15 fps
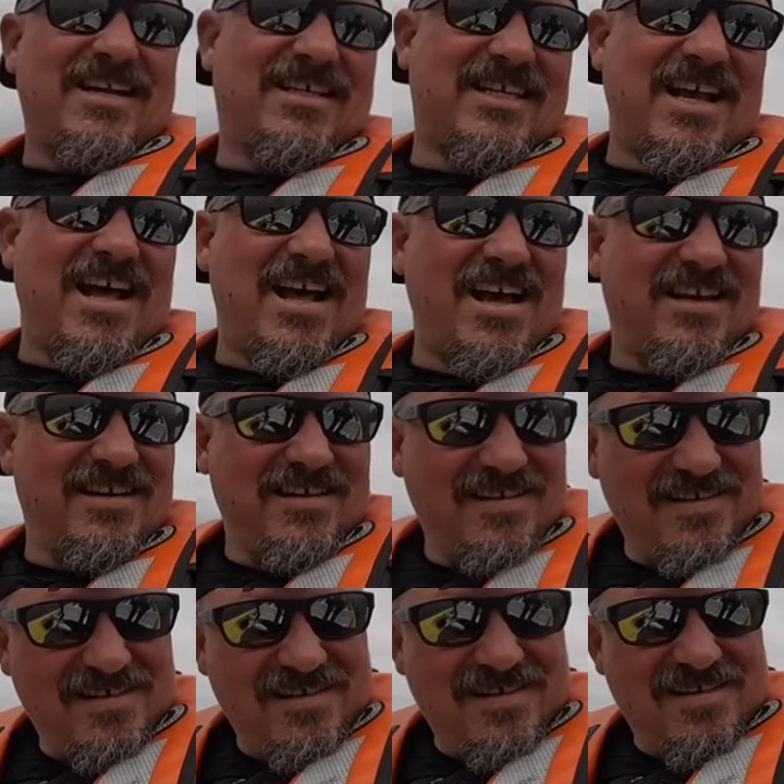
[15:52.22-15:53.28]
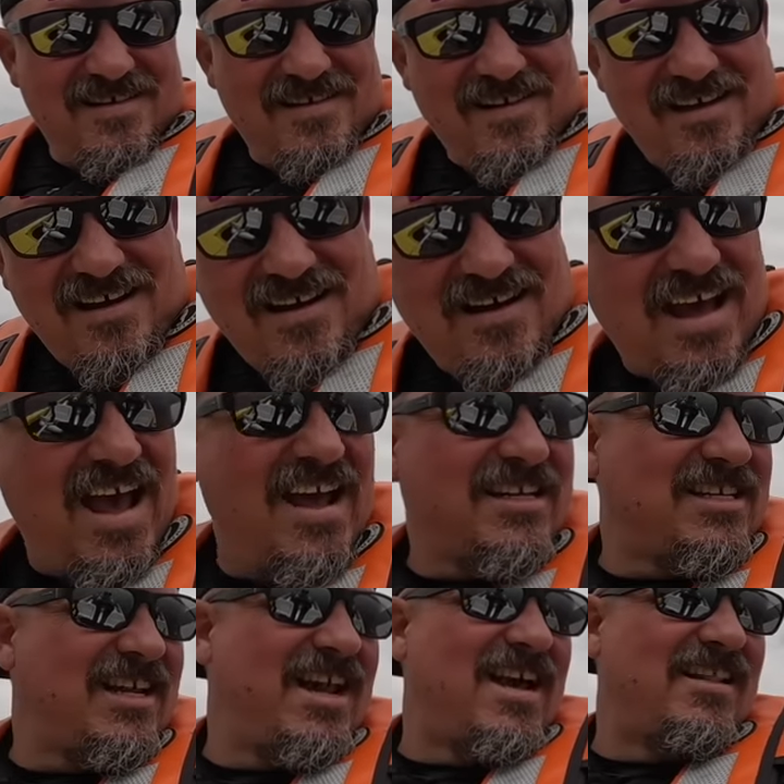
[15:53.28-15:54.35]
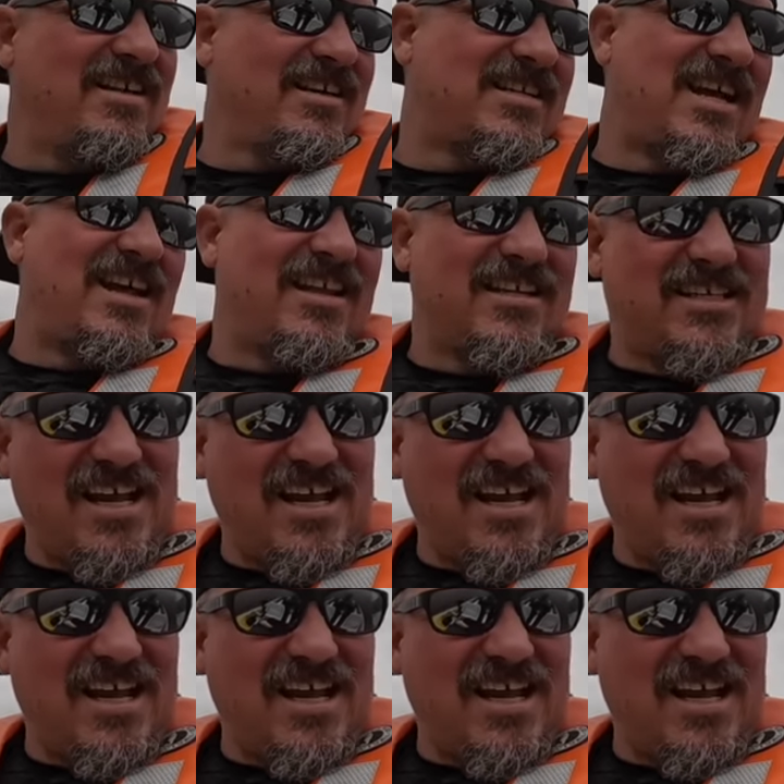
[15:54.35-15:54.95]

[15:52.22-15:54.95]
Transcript: the side. It looks out the